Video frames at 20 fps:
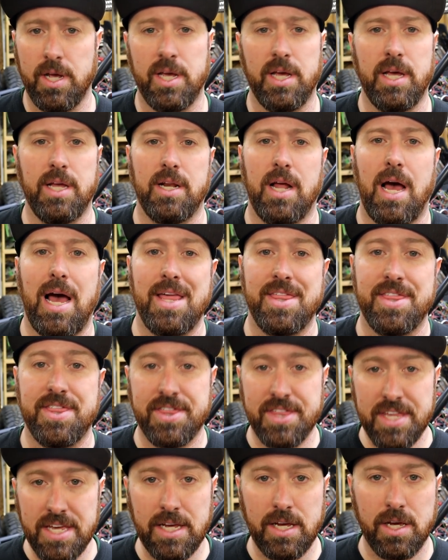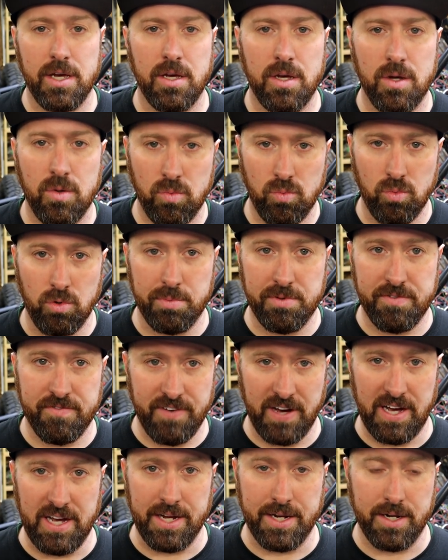and I think we'll be
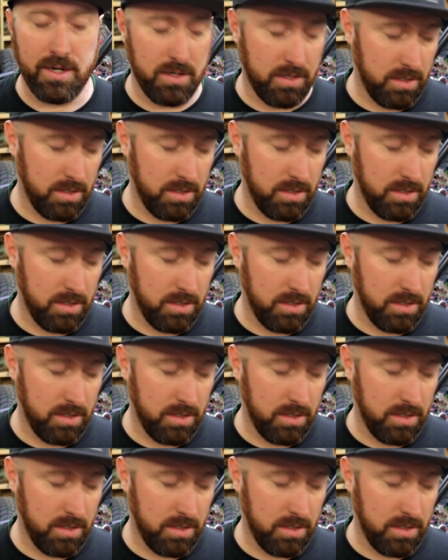fine.